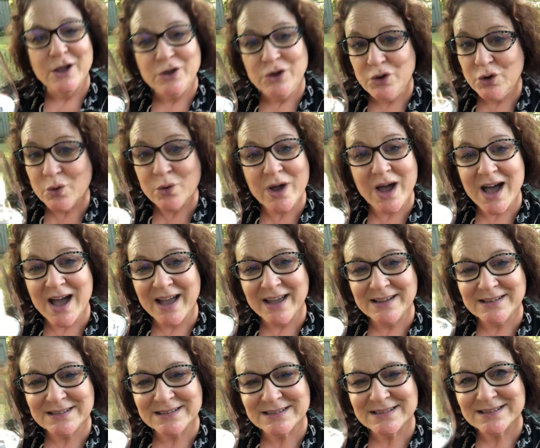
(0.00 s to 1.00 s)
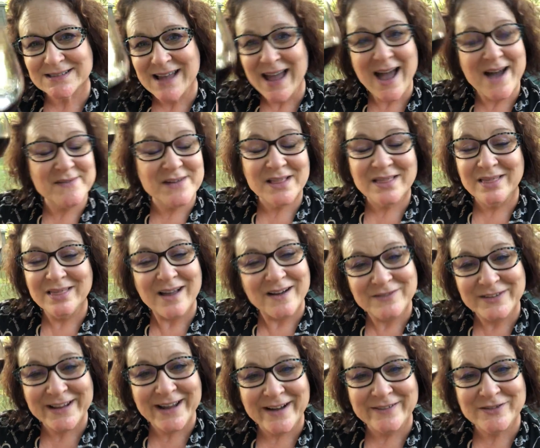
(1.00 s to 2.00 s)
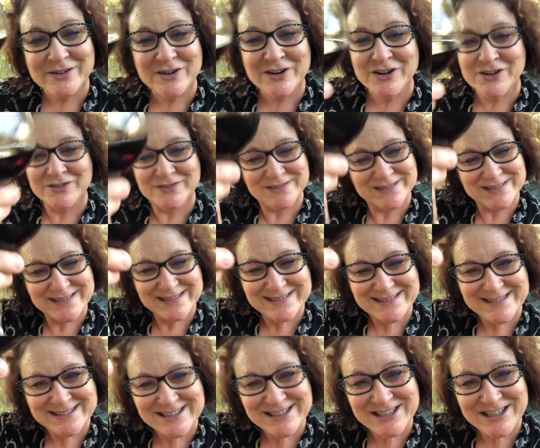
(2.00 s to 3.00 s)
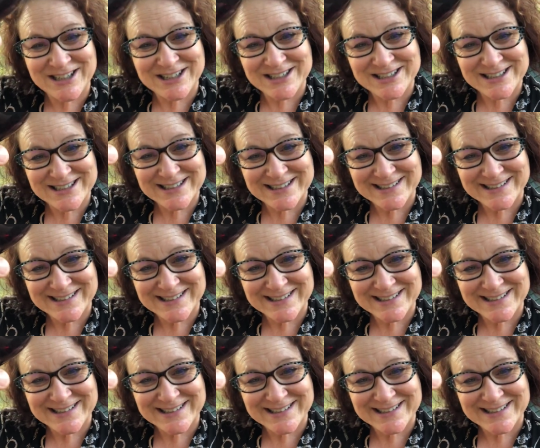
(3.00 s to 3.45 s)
you guys have a lovely afternoon. Cheers.